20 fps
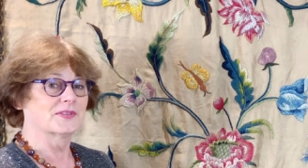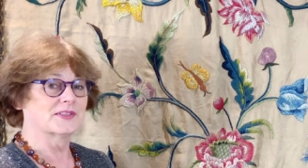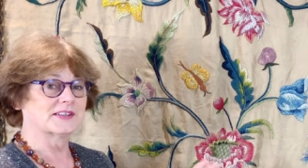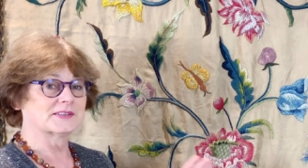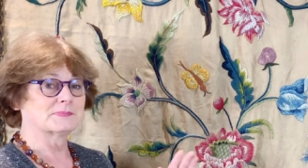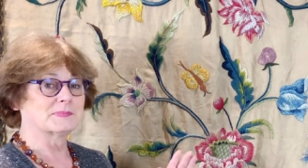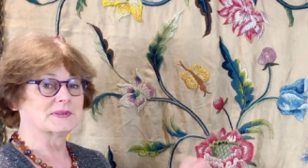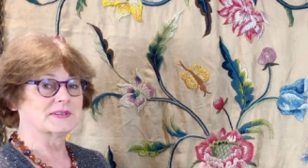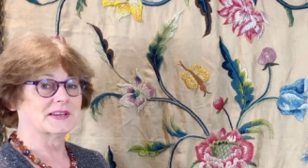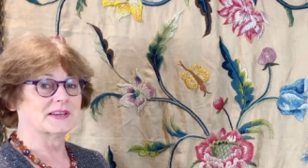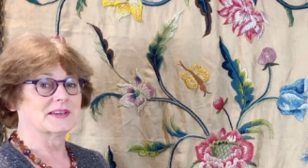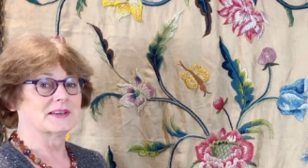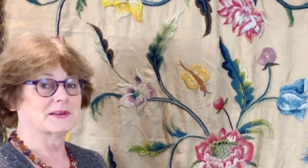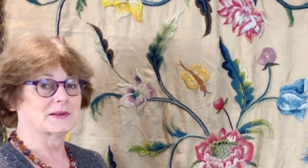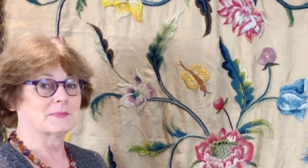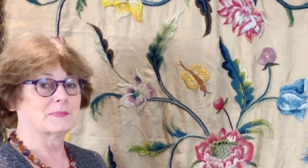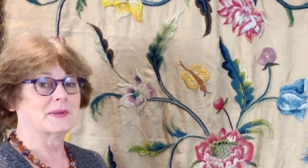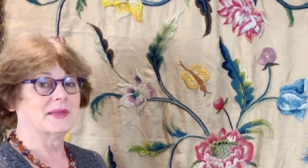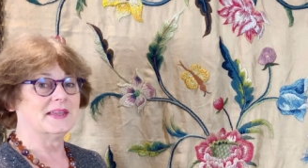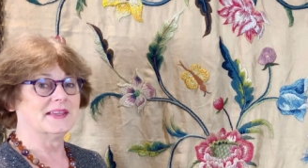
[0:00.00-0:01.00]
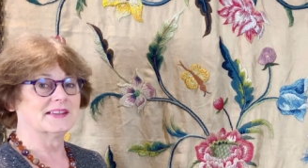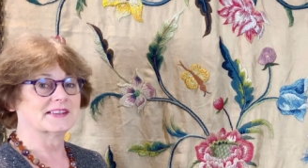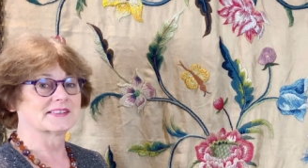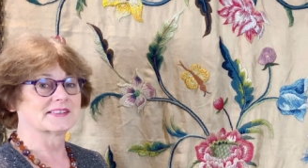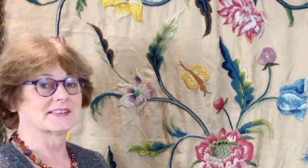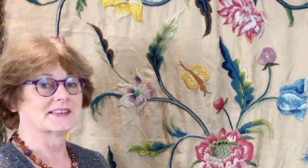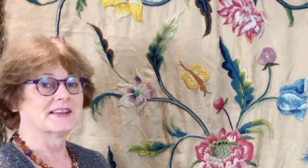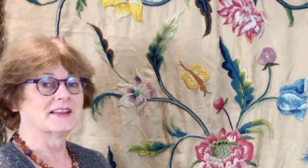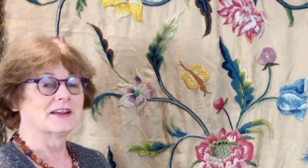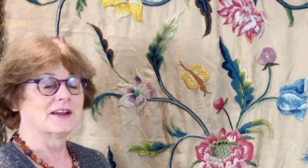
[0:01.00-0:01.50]
this particular
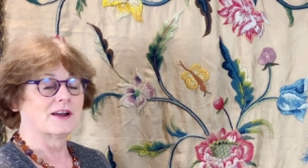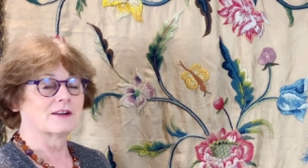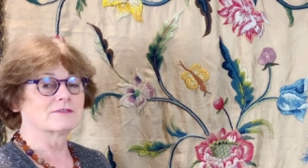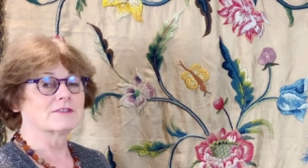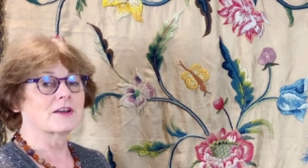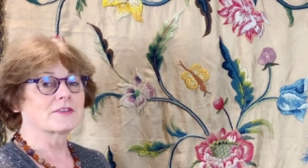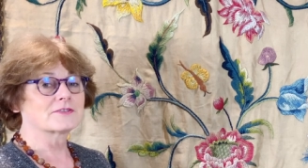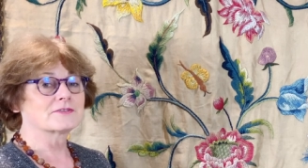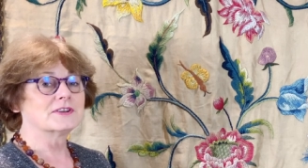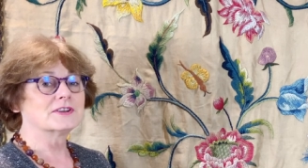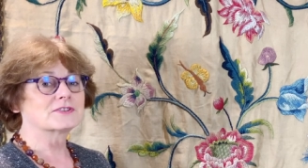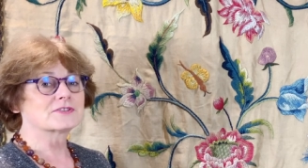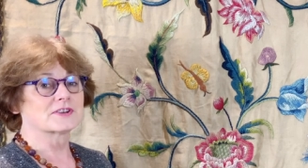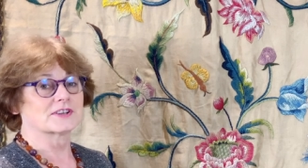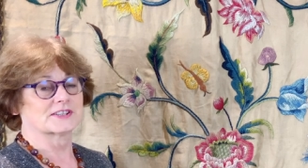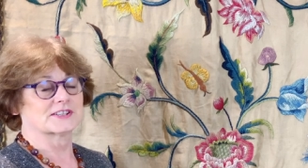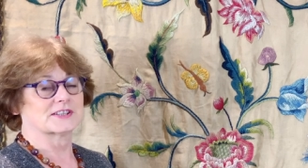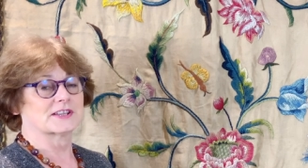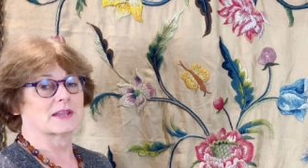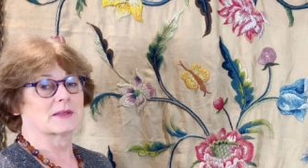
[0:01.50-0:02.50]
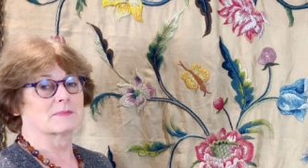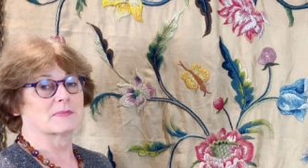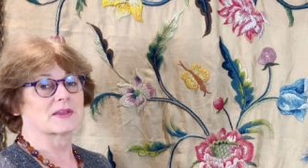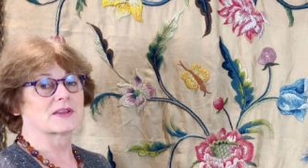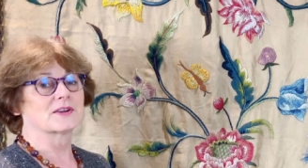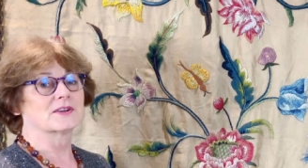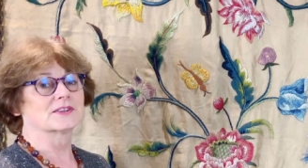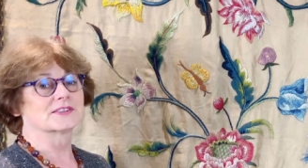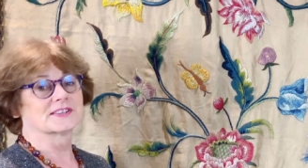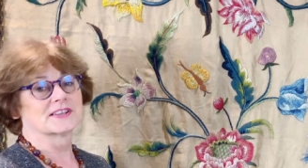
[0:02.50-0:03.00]
piece are rather interesting
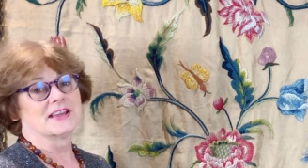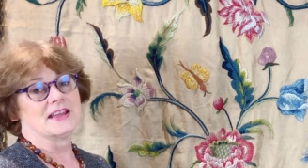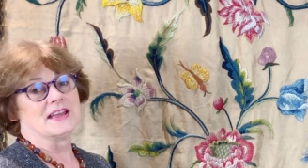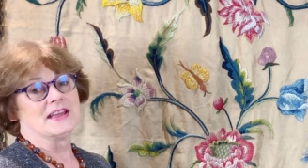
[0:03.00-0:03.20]
because